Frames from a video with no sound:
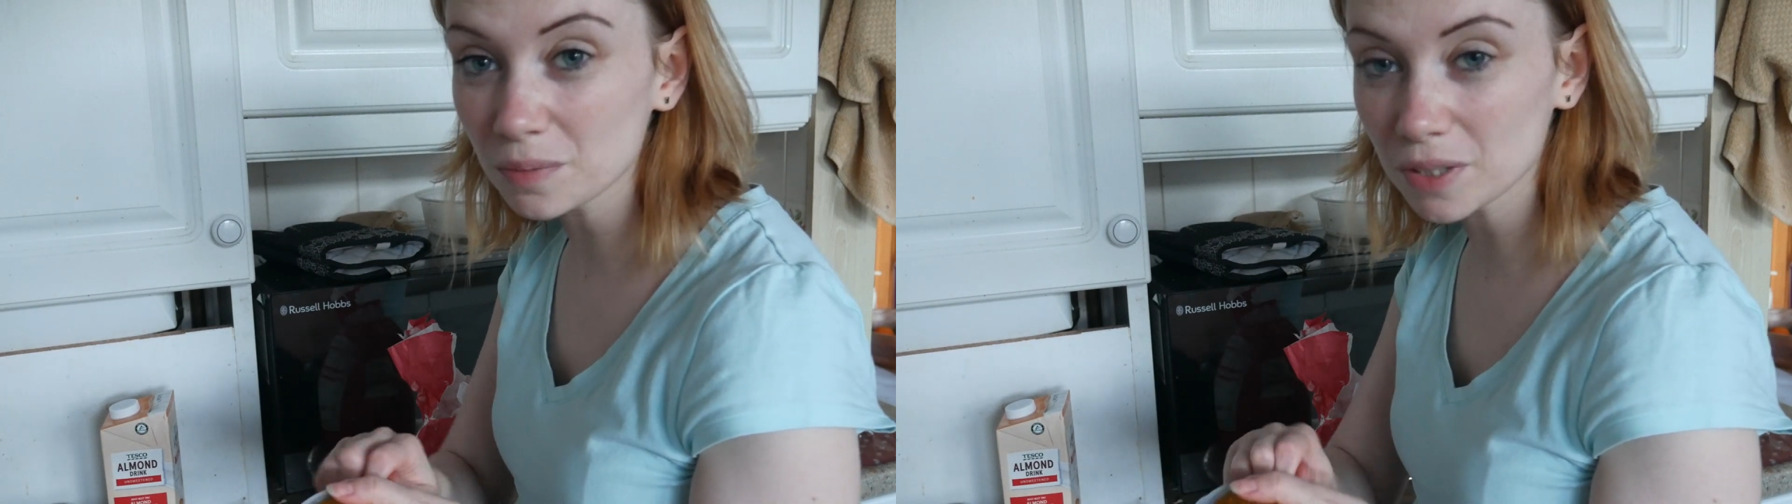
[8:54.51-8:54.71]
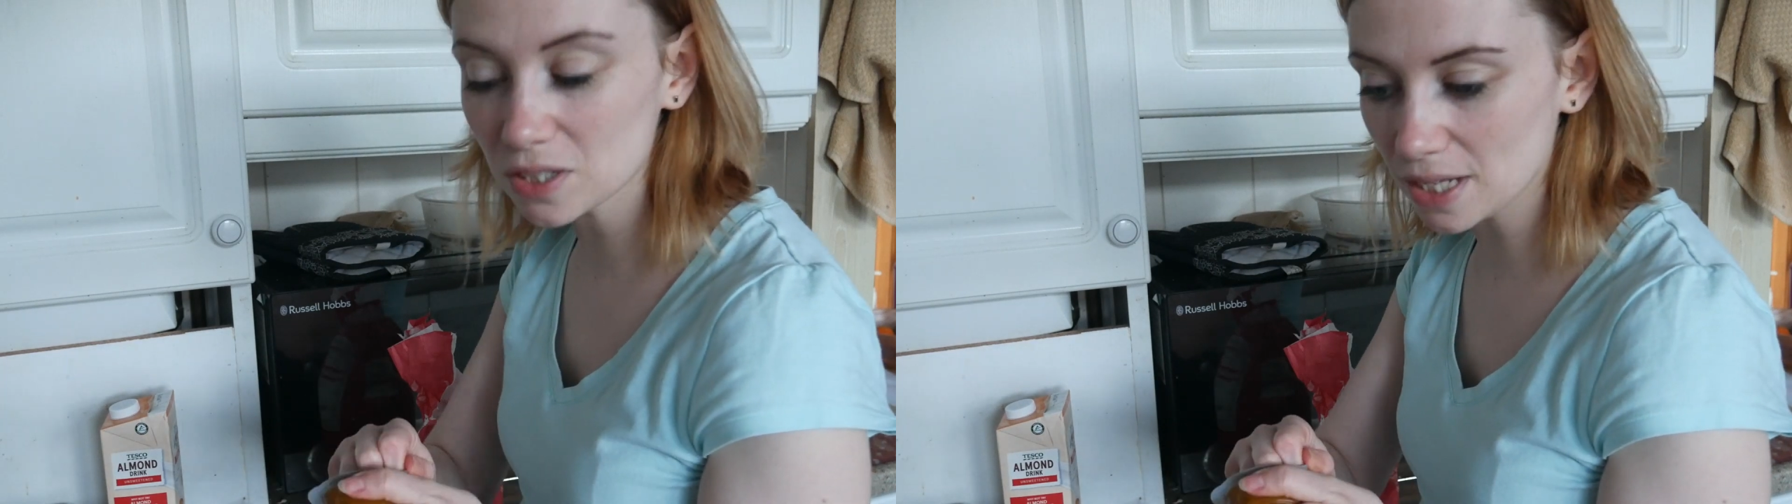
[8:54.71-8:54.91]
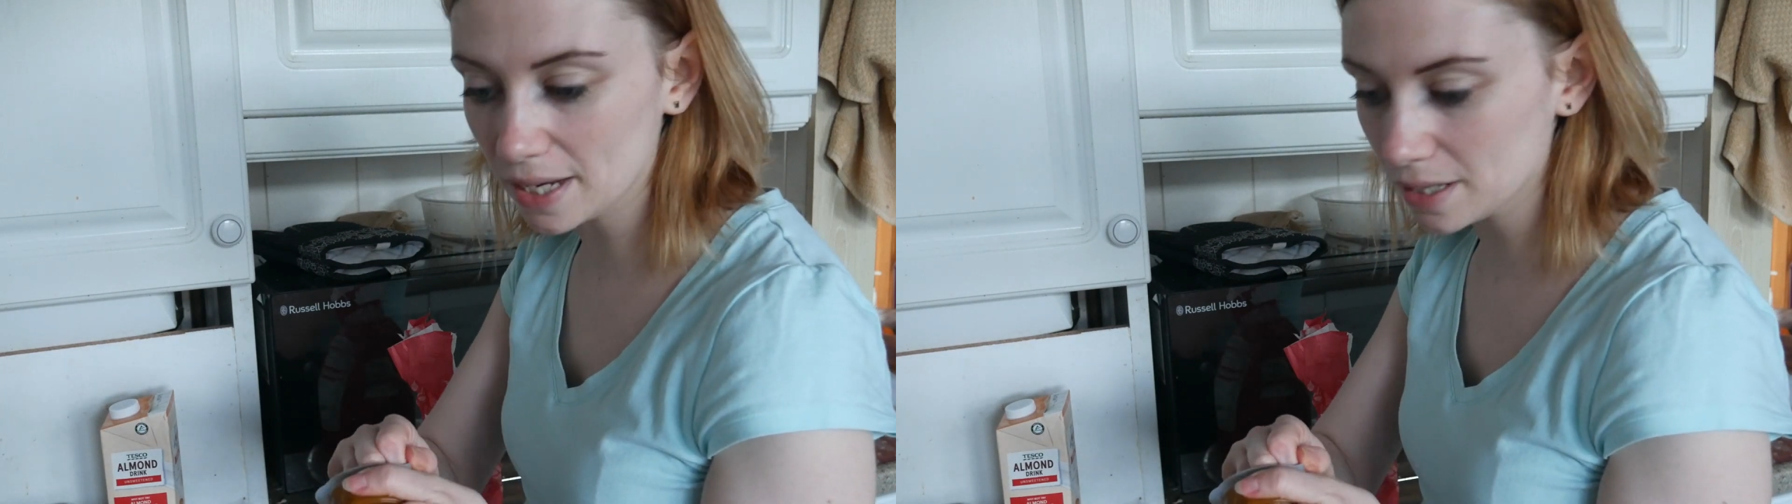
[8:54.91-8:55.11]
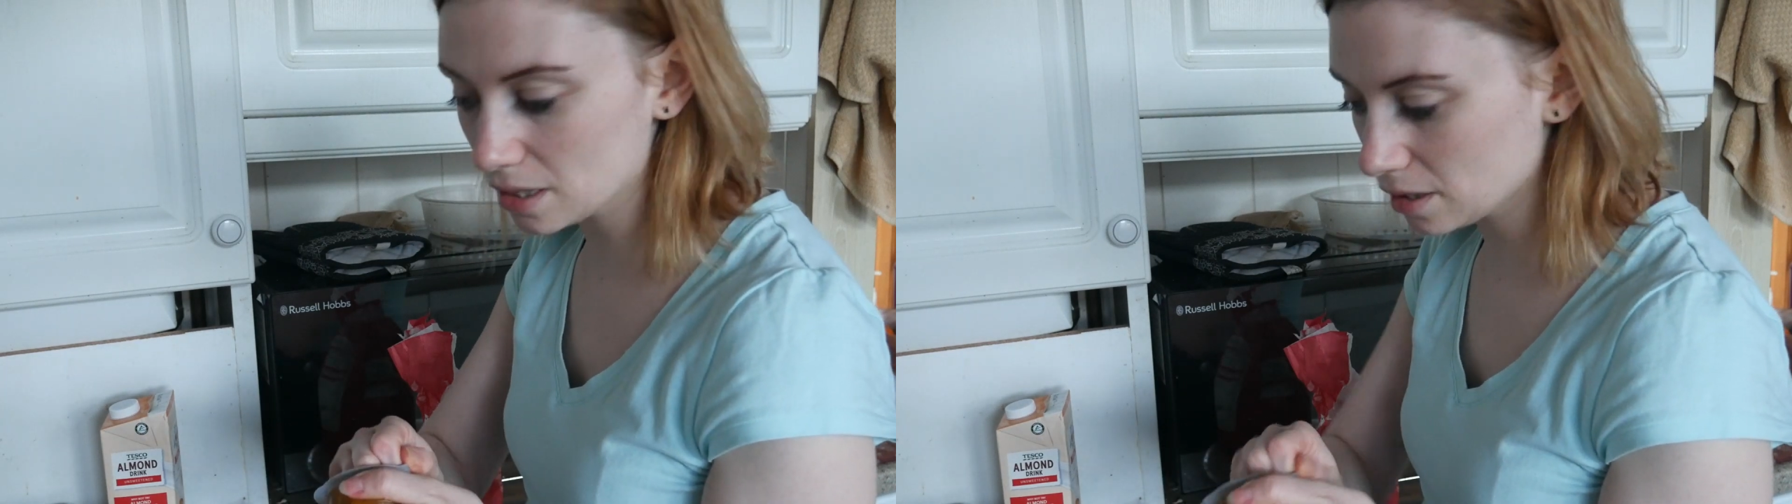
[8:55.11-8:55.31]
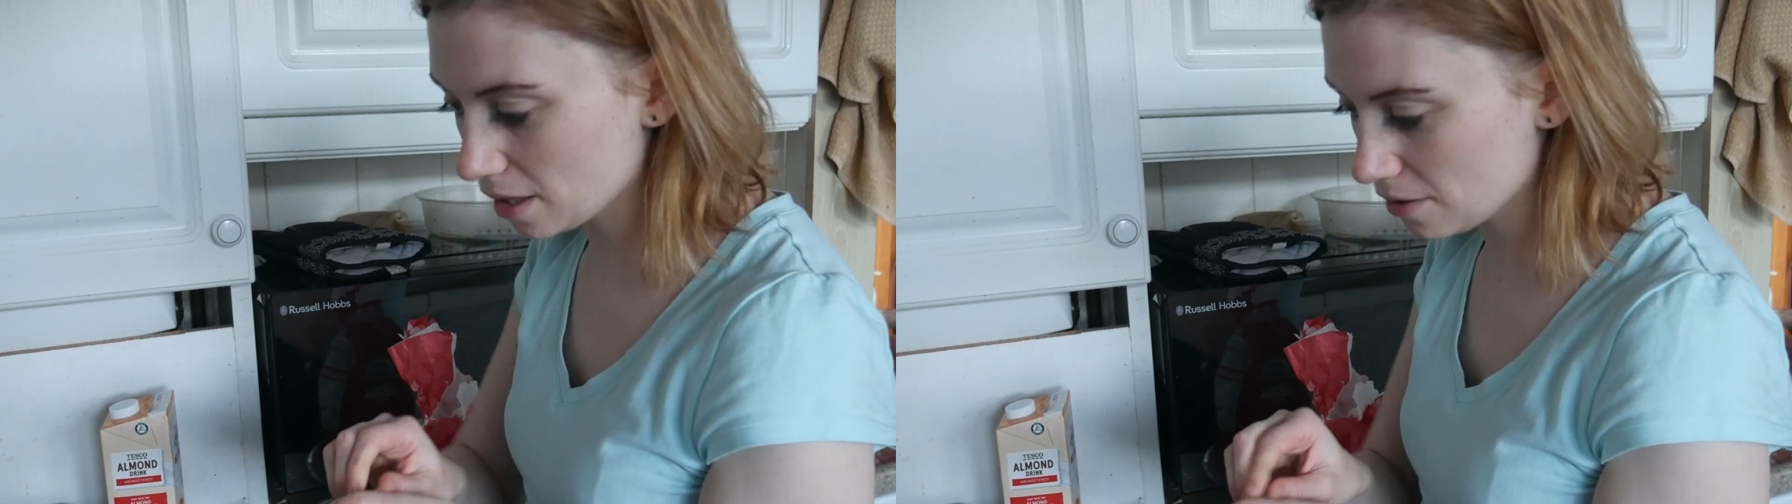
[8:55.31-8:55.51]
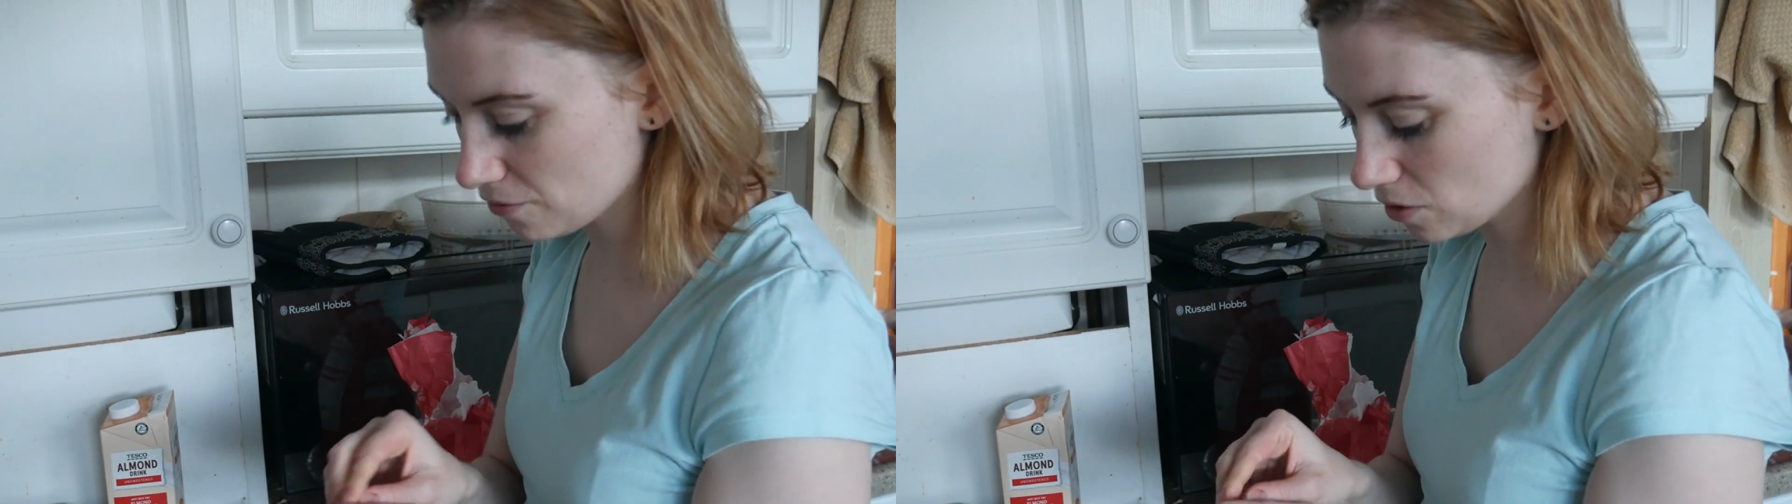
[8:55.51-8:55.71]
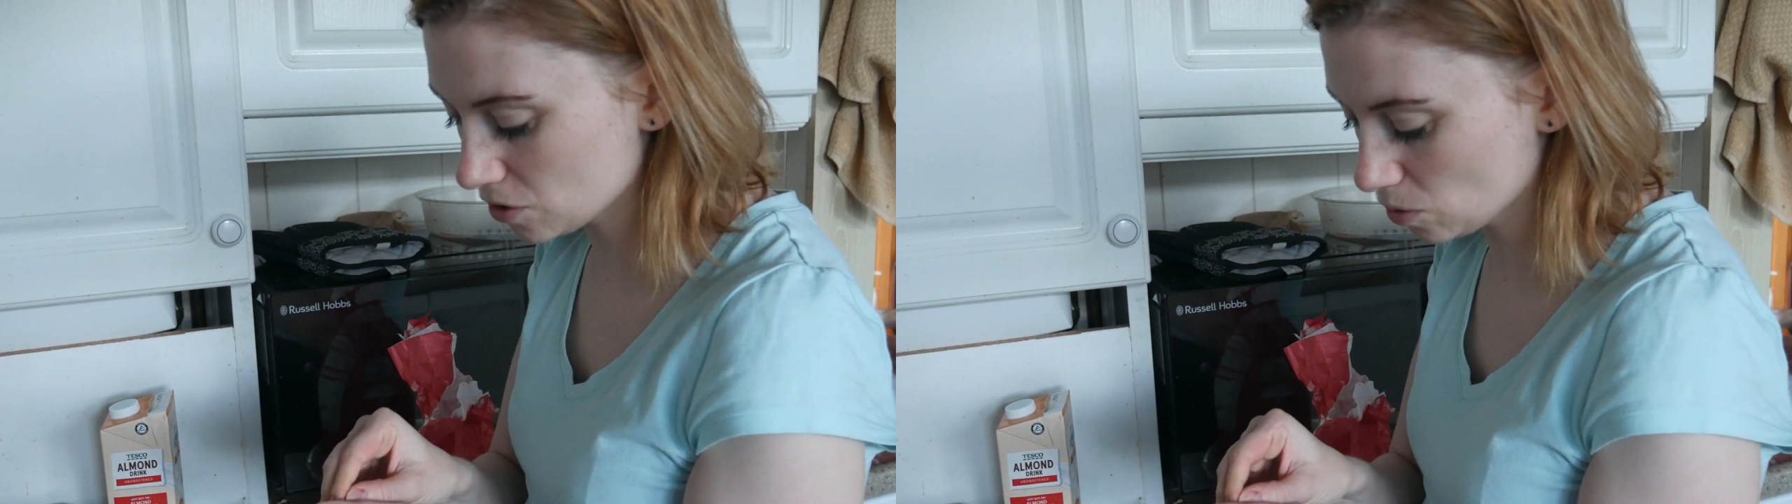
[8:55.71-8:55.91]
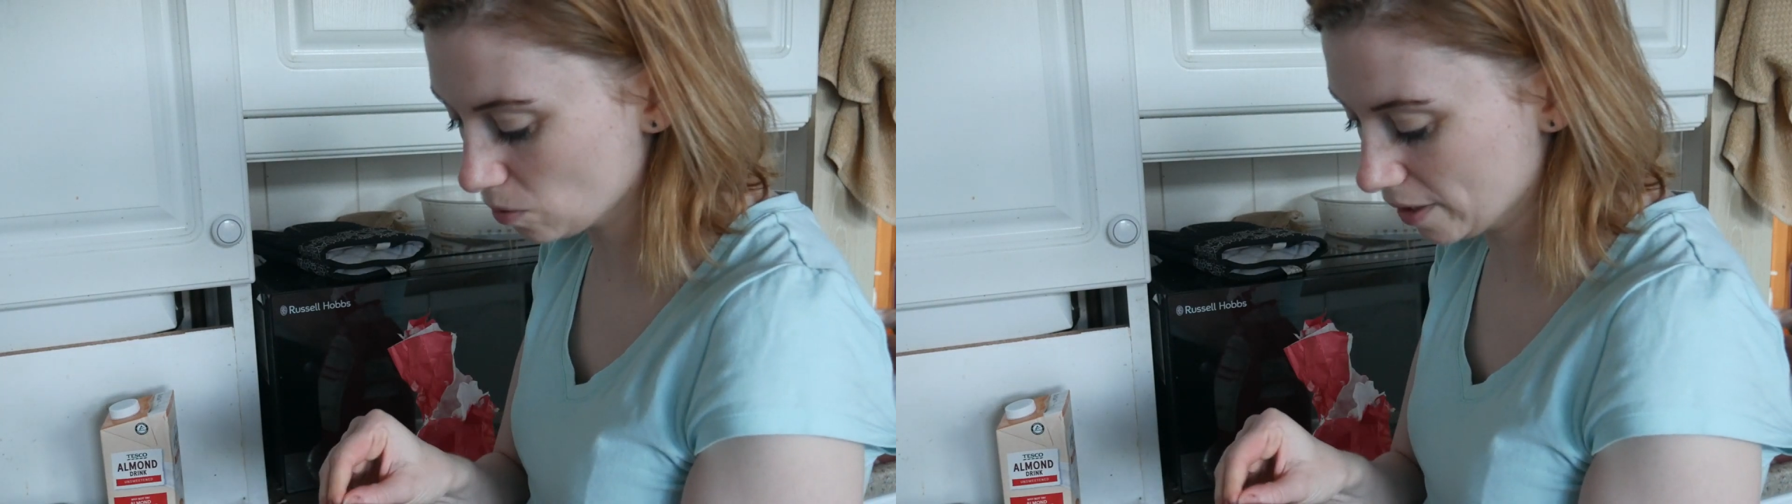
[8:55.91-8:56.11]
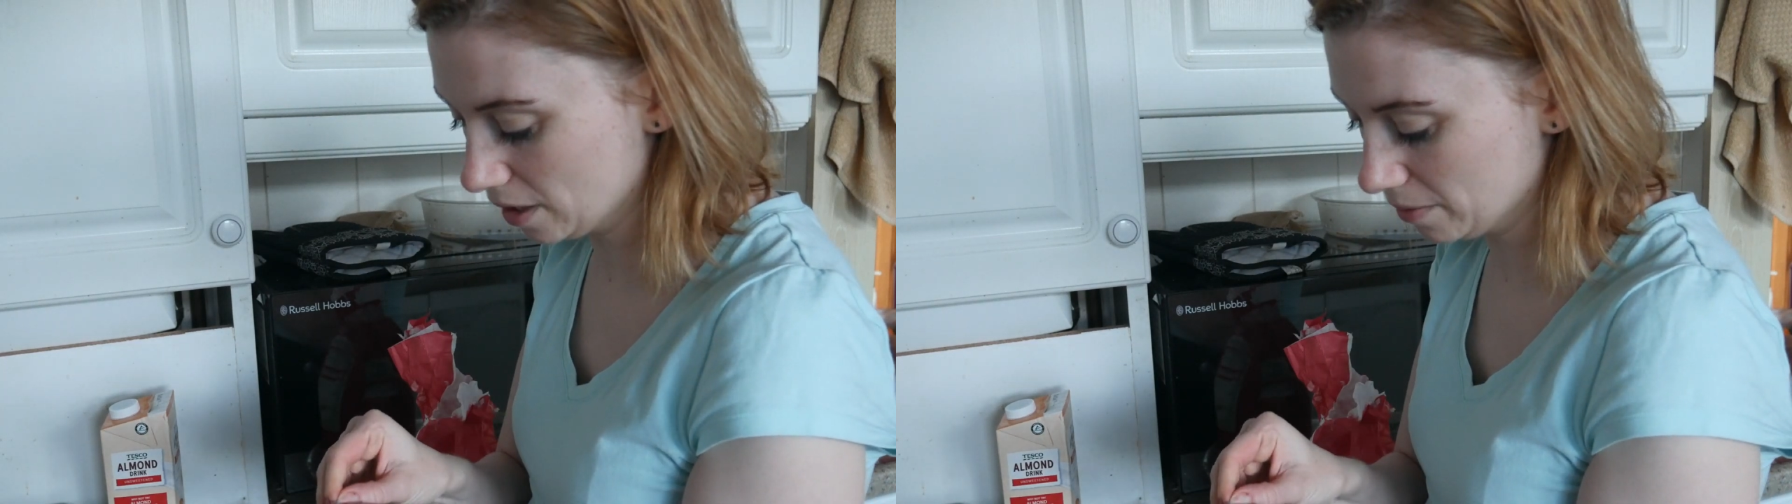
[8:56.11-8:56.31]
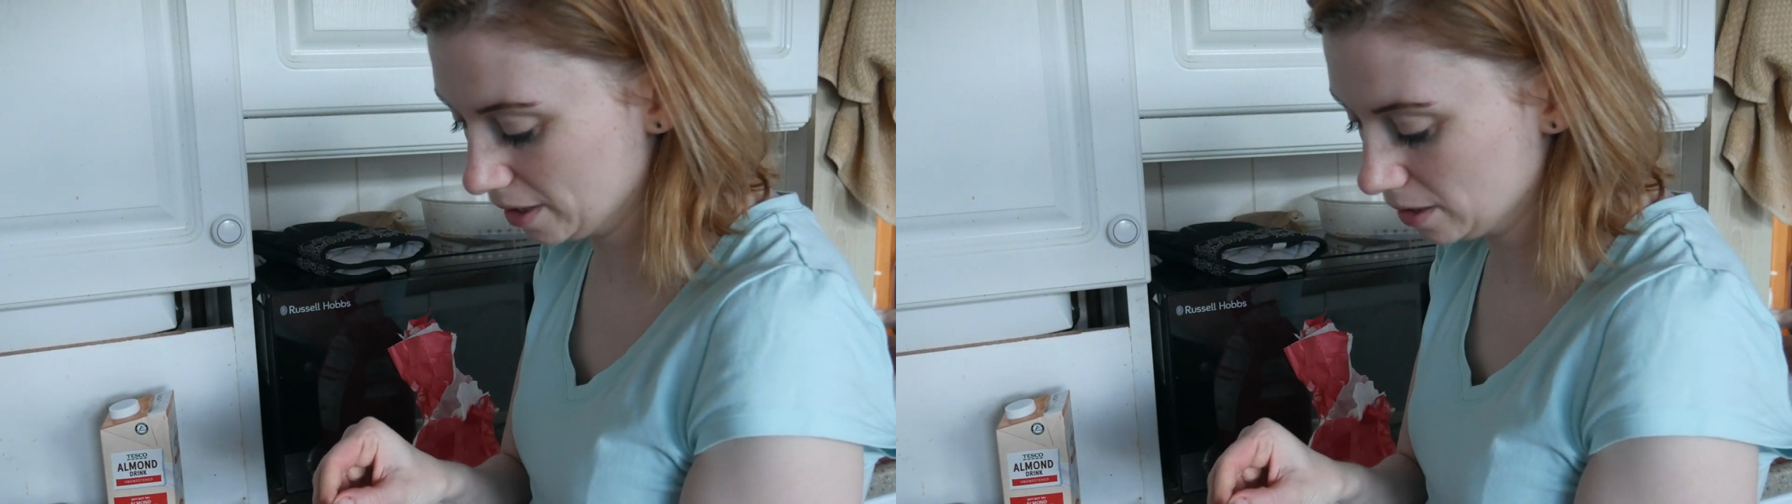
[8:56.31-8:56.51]
because they're full of salt
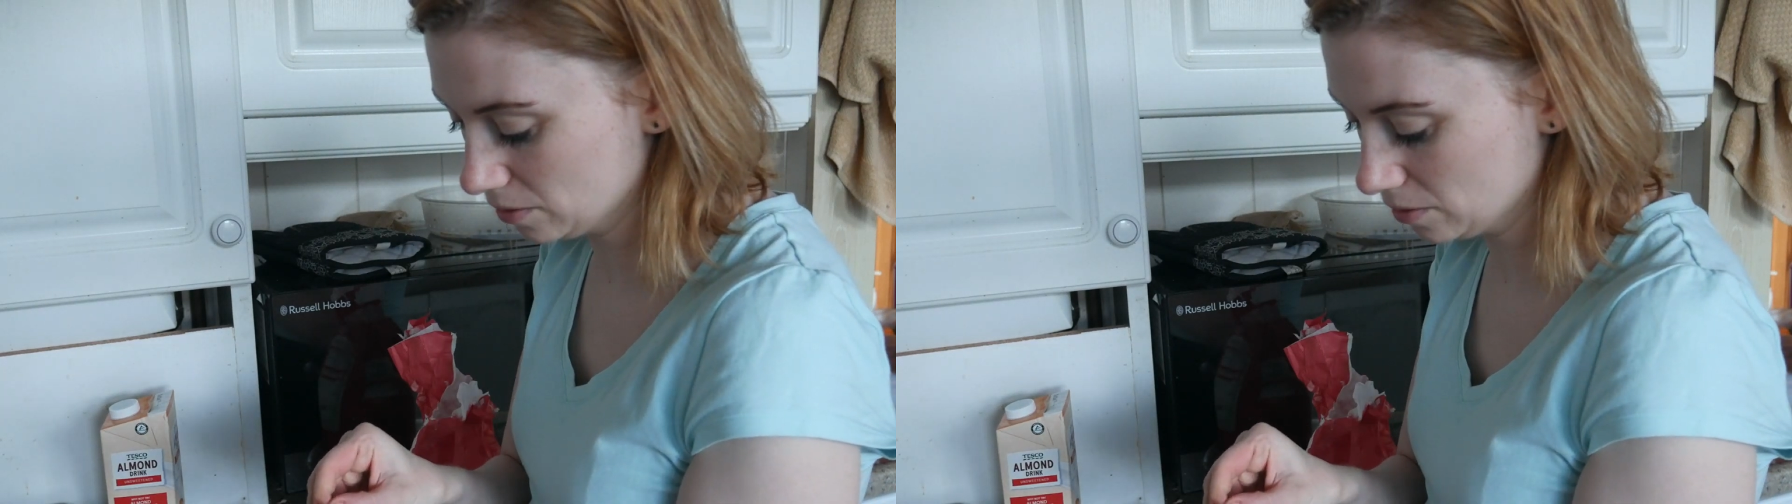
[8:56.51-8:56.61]
anyway,